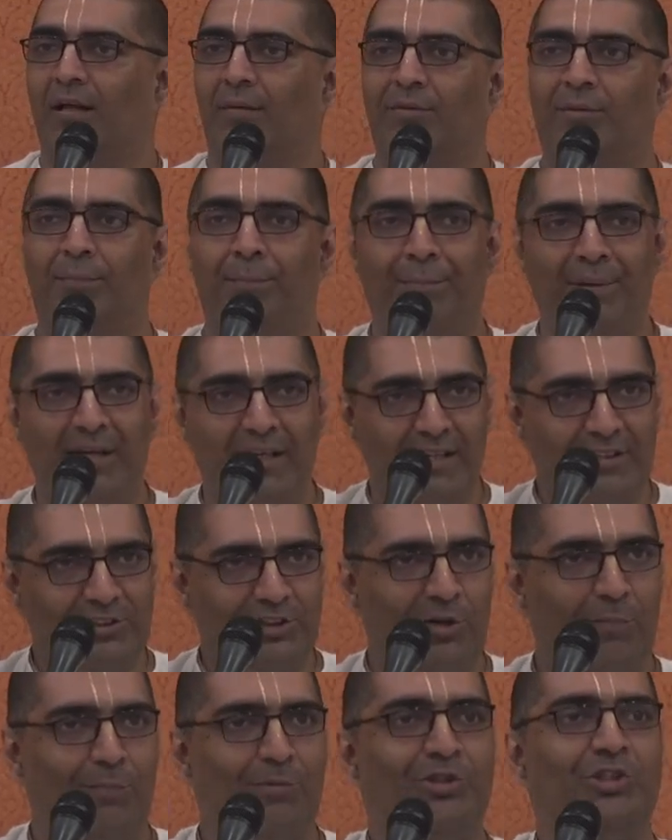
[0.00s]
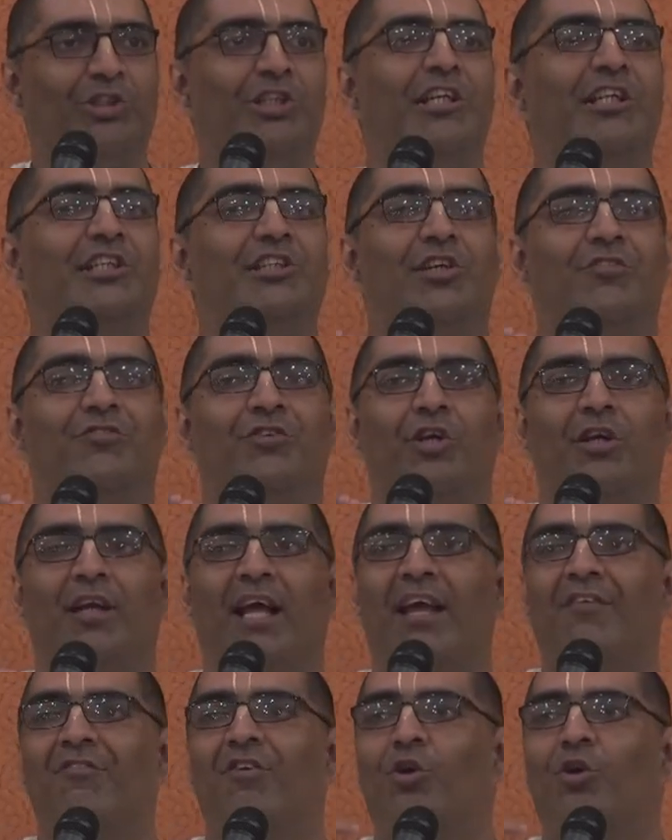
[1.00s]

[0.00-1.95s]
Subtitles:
The biggest opportunities of your life